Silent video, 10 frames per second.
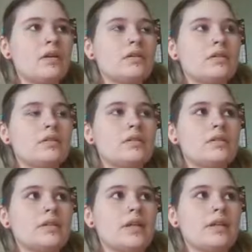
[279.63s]

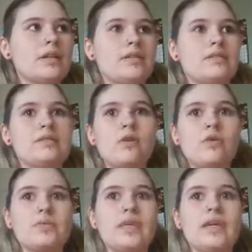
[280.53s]
see, like
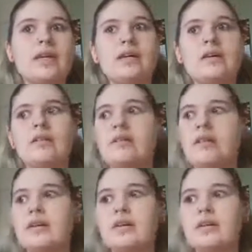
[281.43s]
sculpting, there
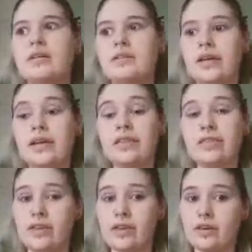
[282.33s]
is like
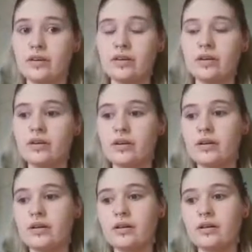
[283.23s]
theater
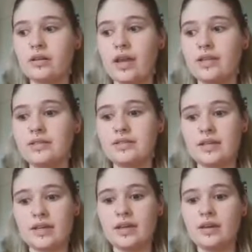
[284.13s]
and
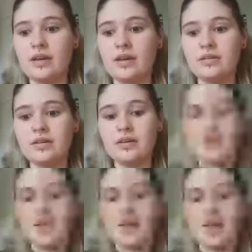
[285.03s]
singing.
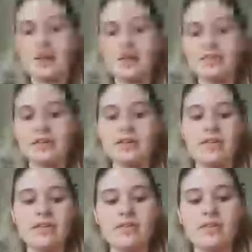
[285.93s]
I definitely
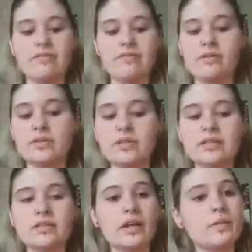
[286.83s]
think that if those things are
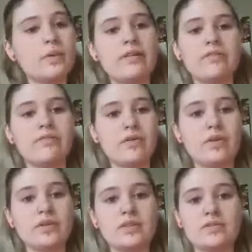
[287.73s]
like part of the focus
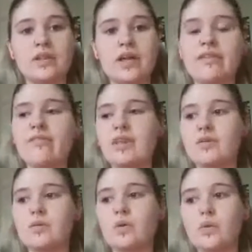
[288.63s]
of your life and you
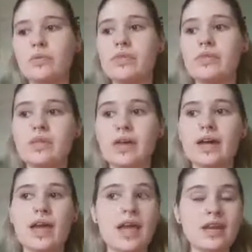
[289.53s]
incorporate that
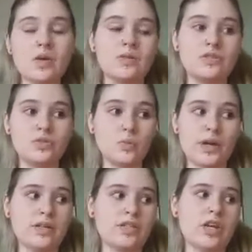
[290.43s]
any way,
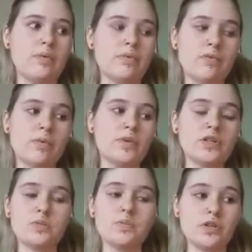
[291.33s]
shape, or form into your
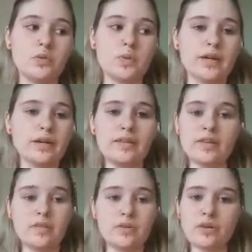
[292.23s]
spirituality, that you
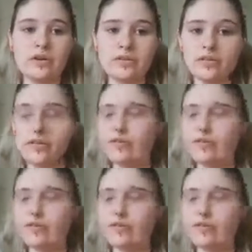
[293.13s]
could call yourself